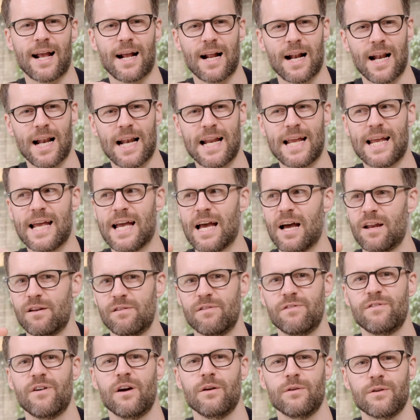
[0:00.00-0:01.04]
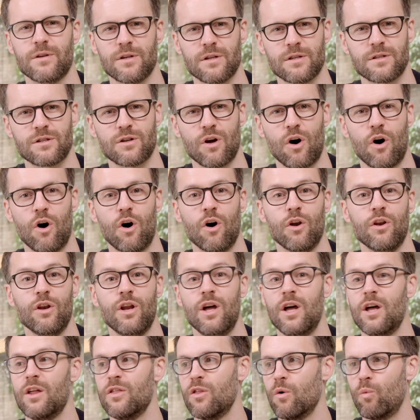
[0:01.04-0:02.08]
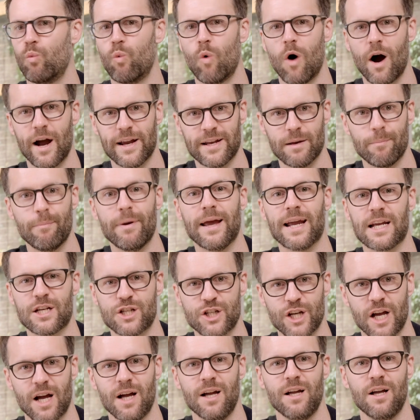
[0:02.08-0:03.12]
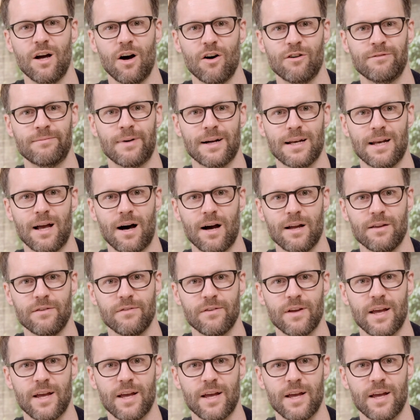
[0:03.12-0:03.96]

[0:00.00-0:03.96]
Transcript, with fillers: clear and focused on the wider picture of my life.